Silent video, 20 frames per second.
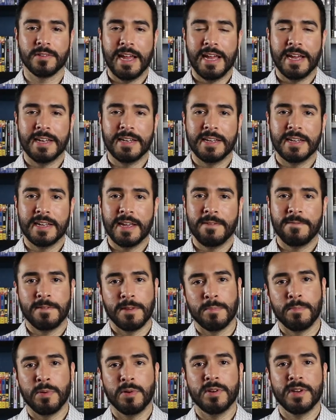and if you
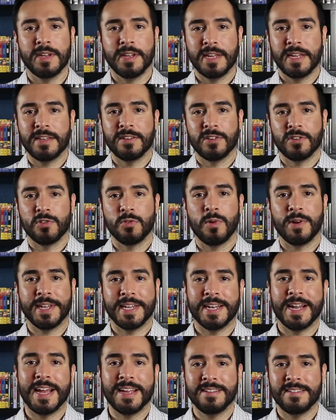put it into
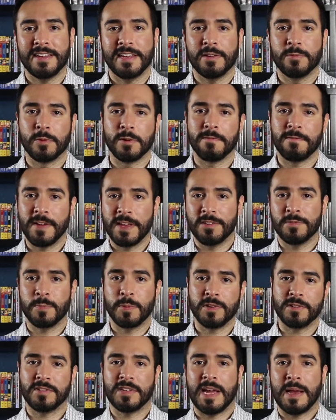2019, where
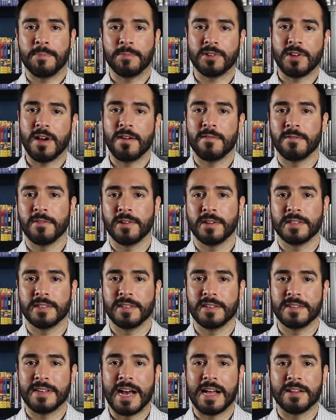Facebook stops covering the
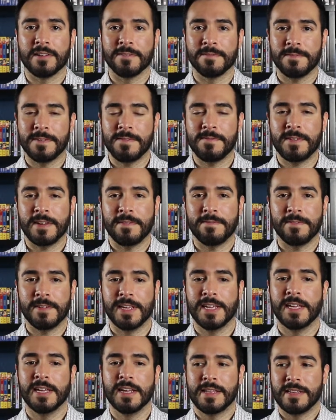$1.50
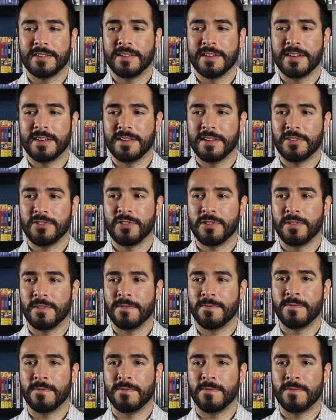fee, that's an additional